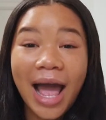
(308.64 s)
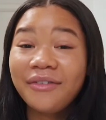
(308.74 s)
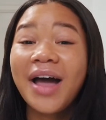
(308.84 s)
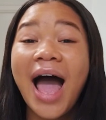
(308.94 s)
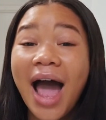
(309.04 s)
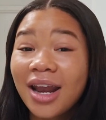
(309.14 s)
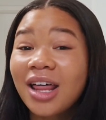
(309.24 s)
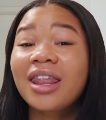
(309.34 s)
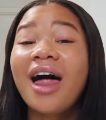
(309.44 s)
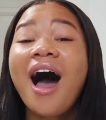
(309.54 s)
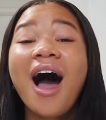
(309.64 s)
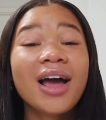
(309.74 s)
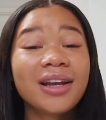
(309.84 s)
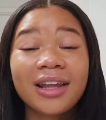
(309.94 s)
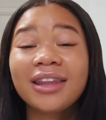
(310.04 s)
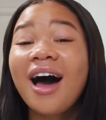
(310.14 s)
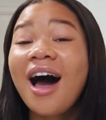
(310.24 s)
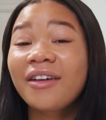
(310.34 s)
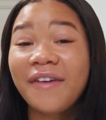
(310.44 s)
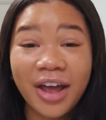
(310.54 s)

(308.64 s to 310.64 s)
I've had a lot of